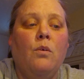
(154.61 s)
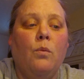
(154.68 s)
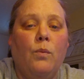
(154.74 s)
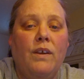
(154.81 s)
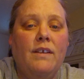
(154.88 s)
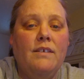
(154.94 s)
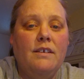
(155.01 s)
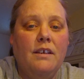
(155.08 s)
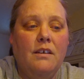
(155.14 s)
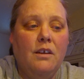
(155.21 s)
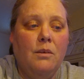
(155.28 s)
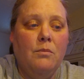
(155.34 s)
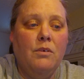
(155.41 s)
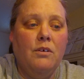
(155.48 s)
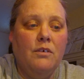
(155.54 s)
We see
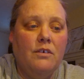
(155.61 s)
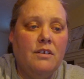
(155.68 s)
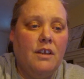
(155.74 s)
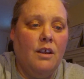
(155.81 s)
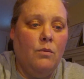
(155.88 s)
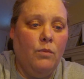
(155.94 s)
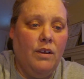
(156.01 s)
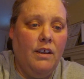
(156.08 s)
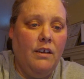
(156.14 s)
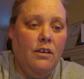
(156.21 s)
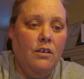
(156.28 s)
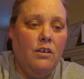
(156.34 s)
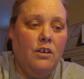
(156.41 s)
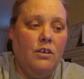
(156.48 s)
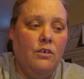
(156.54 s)
numbers and we
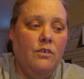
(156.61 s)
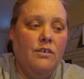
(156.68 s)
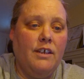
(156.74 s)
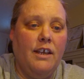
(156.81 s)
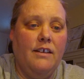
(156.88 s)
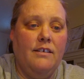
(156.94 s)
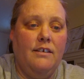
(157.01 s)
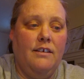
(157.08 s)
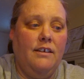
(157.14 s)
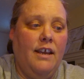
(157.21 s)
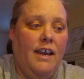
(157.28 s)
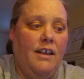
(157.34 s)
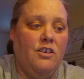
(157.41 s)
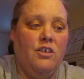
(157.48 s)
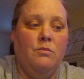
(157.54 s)
hear cues as
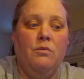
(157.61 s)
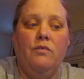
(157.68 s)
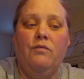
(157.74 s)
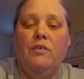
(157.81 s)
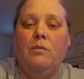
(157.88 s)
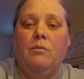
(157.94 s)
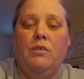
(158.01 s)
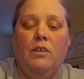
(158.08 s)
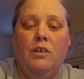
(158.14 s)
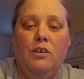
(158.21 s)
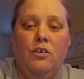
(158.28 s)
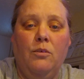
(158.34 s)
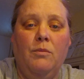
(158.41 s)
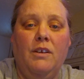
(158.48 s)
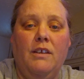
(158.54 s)
detachable from the
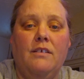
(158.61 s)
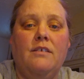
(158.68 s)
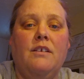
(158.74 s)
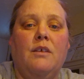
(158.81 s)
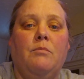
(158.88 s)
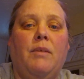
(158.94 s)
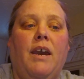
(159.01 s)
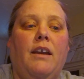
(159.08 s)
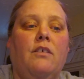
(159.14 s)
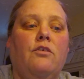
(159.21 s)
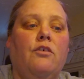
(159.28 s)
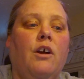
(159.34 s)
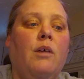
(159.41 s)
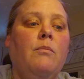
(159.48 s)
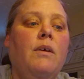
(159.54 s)
humanistic
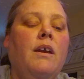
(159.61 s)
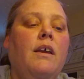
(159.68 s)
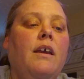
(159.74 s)
backdrop.